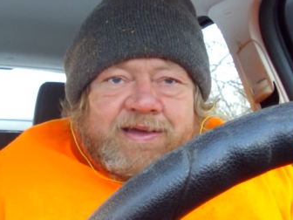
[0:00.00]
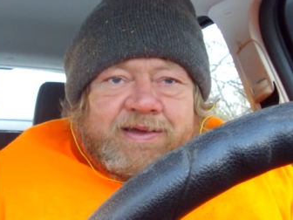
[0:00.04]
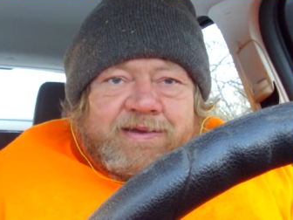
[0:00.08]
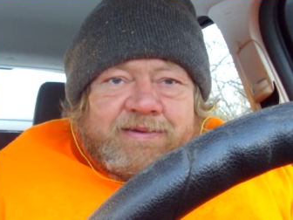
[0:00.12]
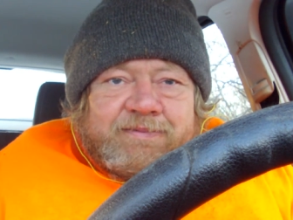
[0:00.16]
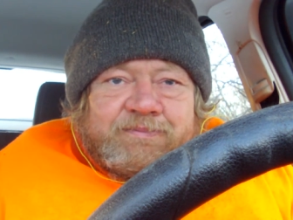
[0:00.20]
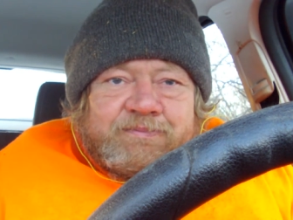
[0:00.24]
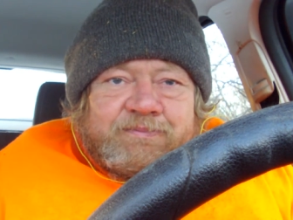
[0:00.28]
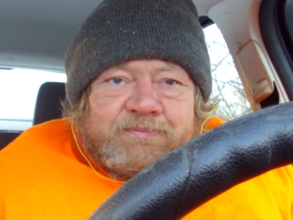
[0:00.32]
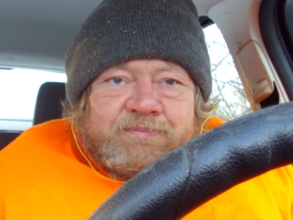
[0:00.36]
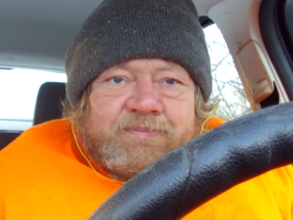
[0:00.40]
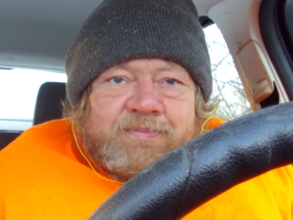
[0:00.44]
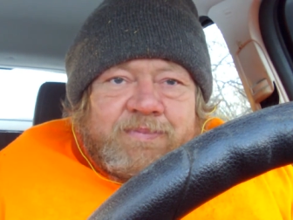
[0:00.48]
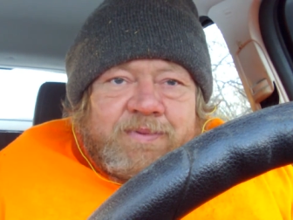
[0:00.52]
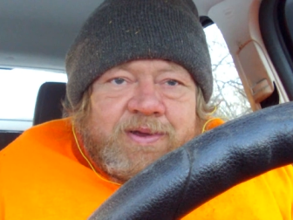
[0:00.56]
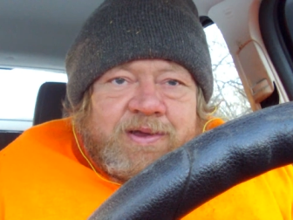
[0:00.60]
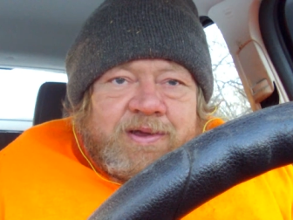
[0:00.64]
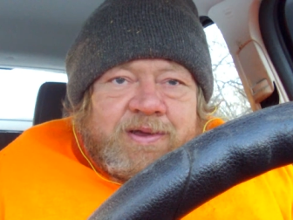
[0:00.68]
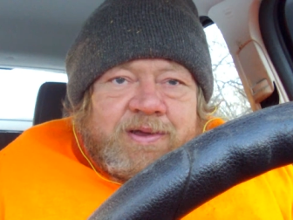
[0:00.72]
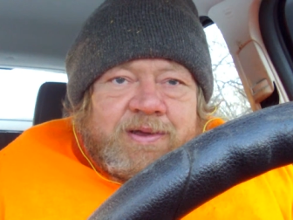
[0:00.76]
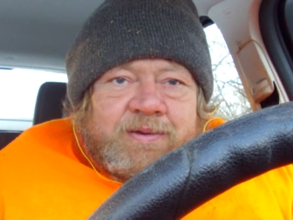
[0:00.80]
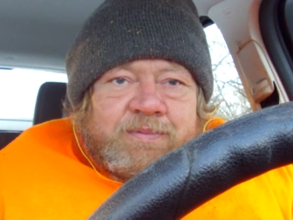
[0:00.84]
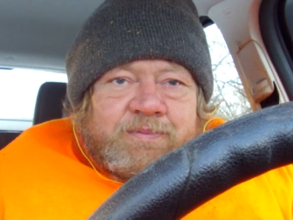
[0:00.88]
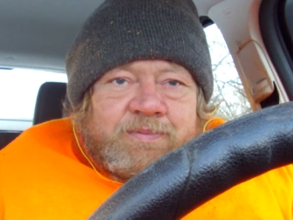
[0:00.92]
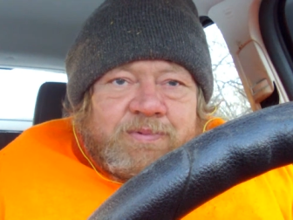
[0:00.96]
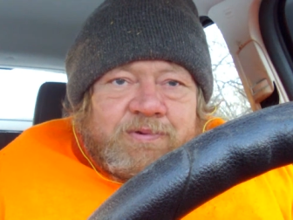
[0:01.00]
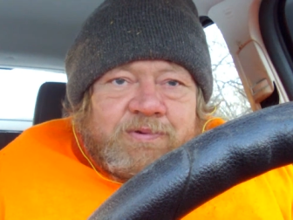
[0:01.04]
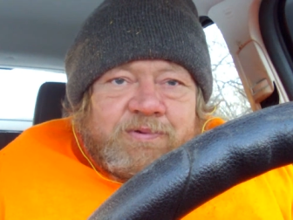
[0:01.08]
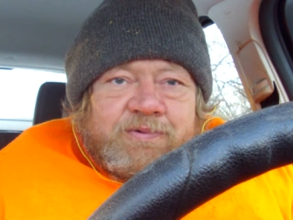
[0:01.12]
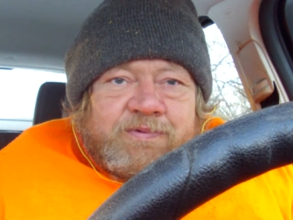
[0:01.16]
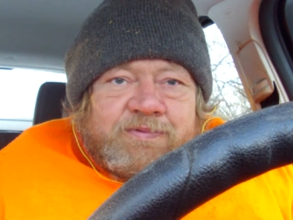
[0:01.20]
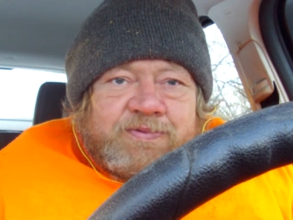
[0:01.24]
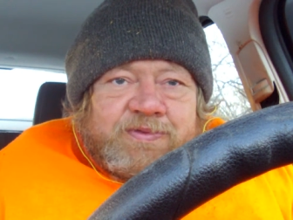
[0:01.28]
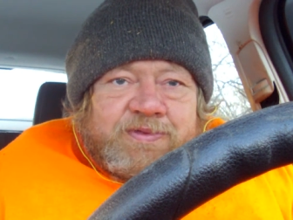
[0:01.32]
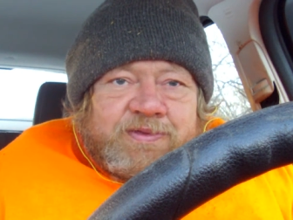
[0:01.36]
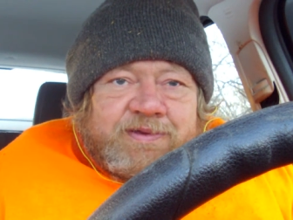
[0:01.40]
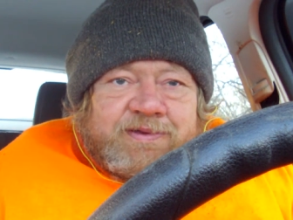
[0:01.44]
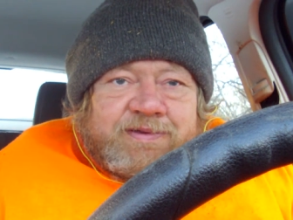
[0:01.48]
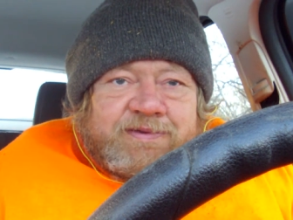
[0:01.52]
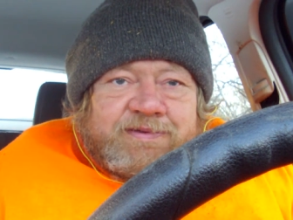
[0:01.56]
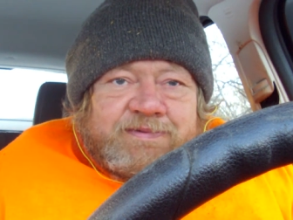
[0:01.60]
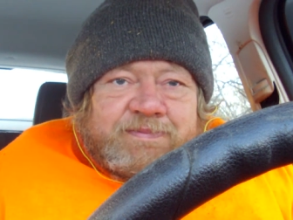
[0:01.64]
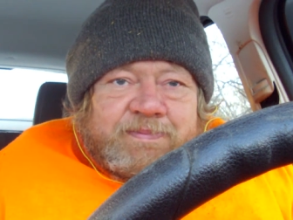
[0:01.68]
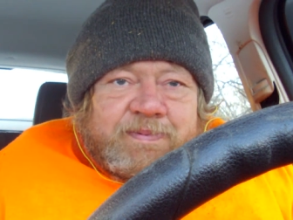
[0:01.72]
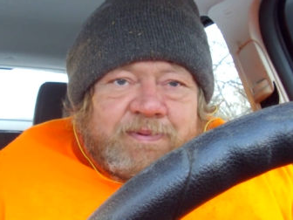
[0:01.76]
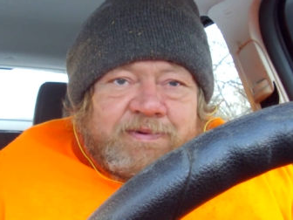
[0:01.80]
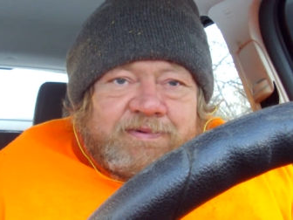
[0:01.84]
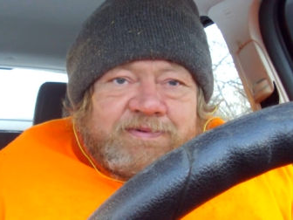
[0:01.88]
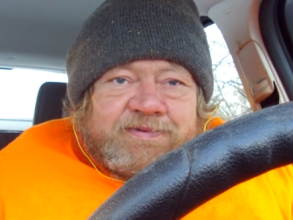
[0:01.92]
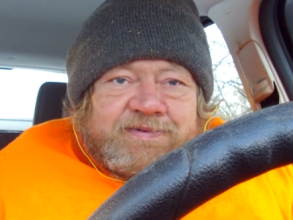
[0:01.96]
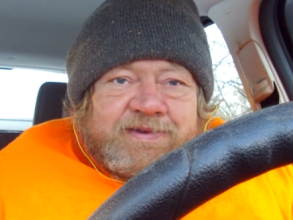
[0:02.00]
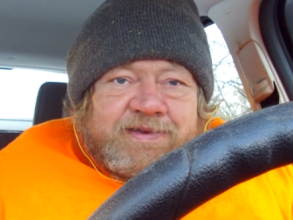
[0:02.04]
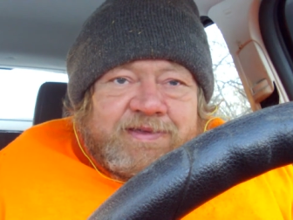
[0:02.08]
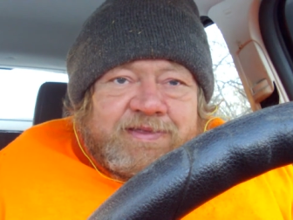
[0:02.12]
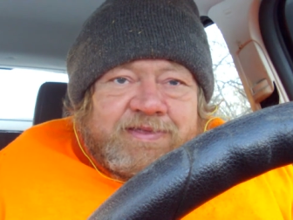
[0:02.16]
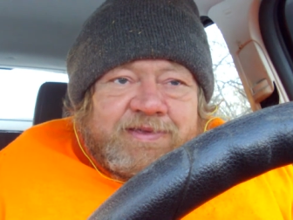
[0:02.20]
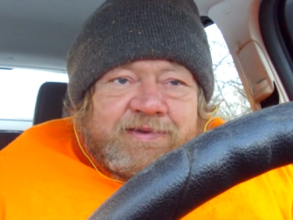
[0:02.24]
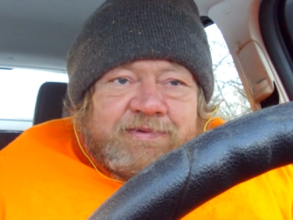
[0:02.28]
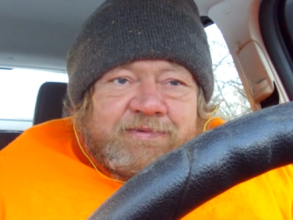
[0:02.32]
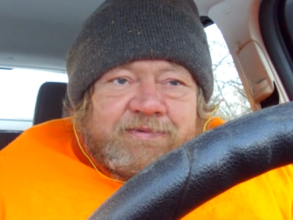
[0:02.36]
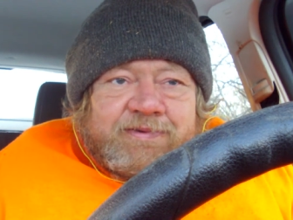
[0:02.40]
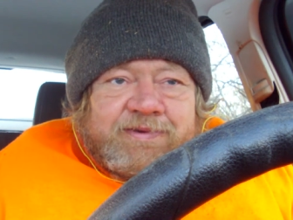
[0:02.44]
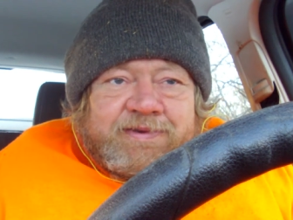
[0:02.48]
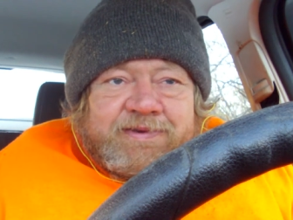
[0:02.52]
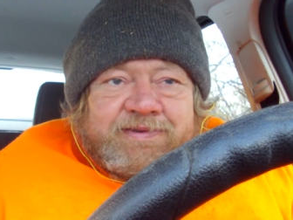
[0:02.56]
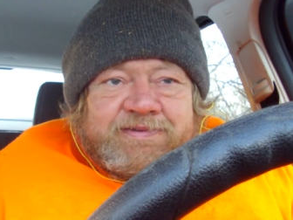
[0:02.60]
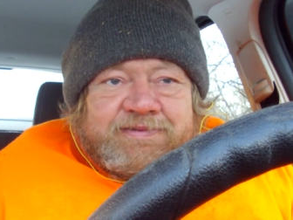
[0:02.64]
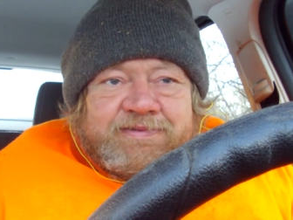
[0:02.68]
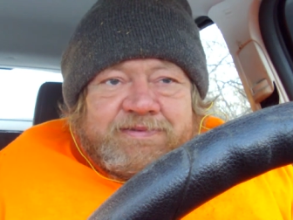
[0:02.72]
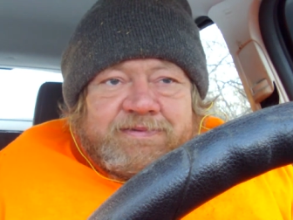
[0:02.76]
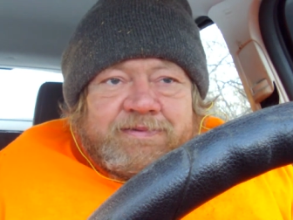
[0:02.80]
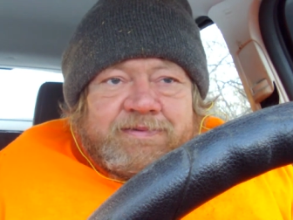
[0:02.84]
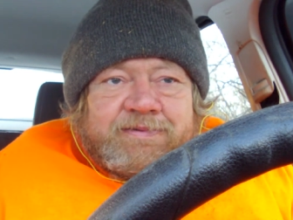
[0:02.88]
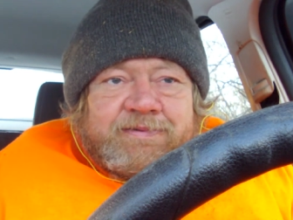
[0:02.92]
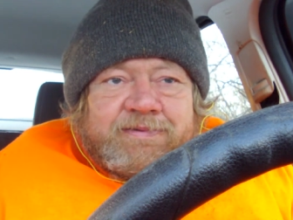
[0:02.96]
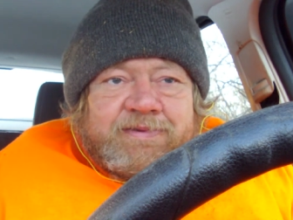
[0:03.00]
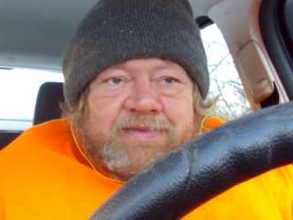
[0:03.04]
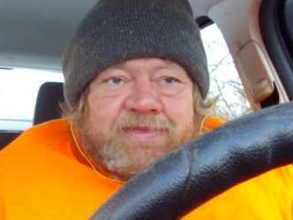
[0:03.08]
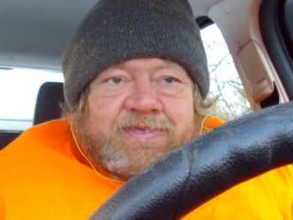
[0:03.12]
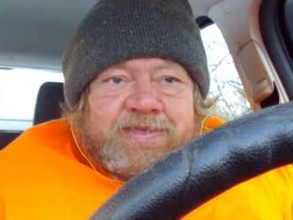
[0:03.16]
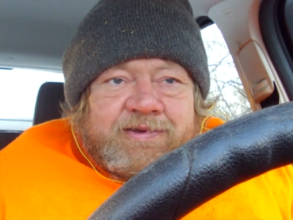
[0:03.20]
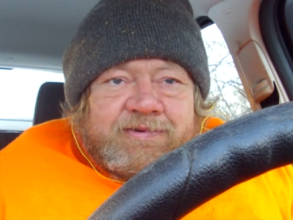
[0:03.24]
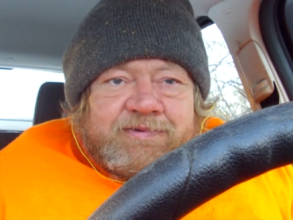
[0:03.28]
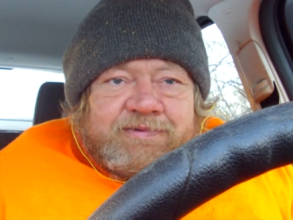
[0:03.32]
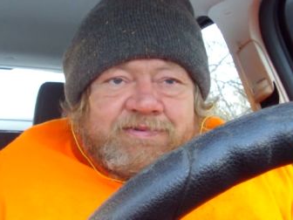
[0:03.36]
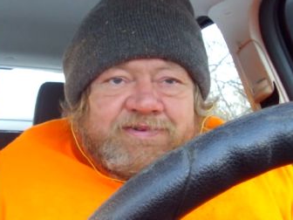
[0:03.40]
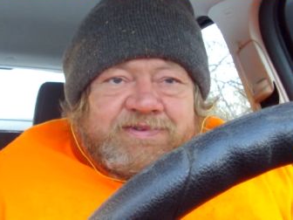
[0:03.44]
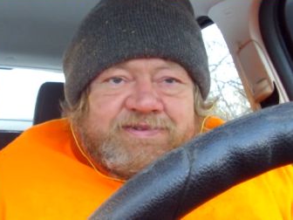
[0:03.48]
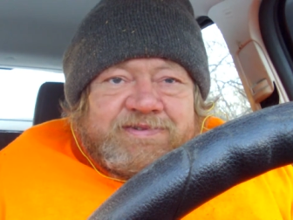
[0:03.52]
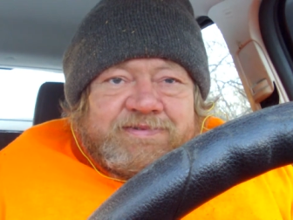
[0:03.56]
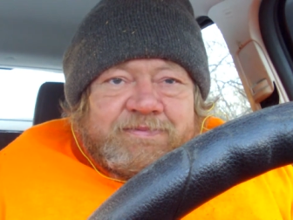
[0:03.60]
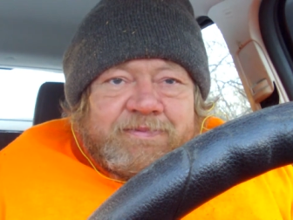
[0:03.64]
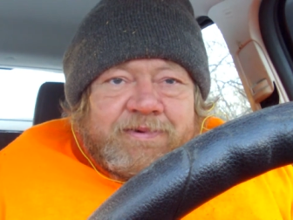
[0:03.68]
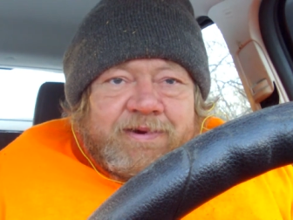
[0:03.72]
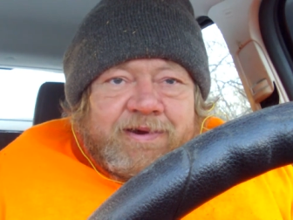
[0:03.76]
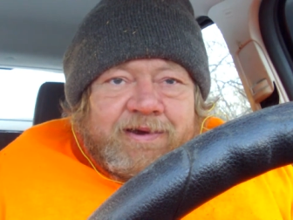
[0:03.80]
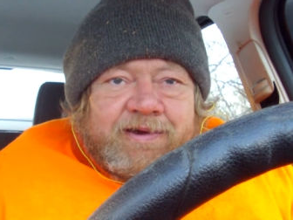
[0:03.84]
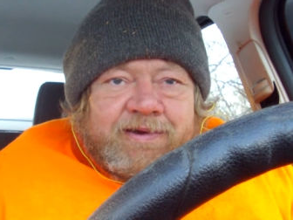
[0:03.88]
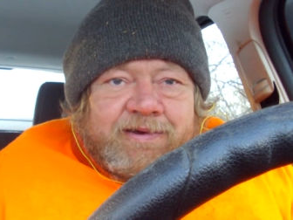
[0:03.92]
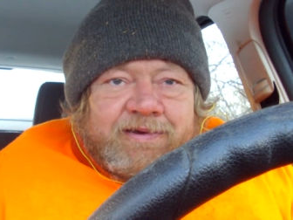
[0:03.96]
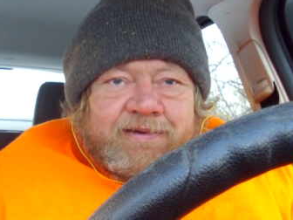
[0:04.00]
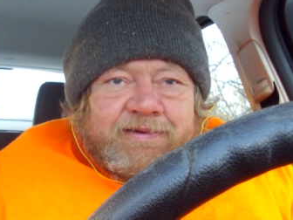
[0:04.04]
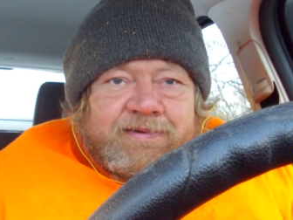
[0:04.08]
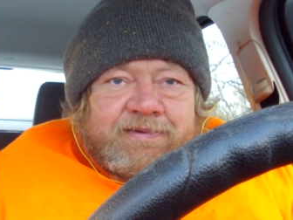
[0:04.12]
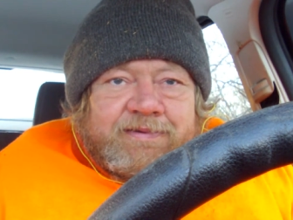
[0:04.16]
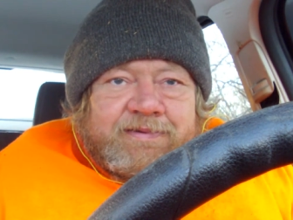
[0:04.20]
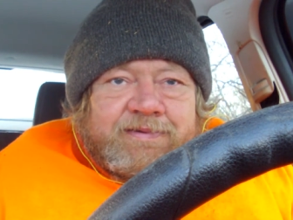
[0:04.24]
can prove the conspiracy theorists wrong,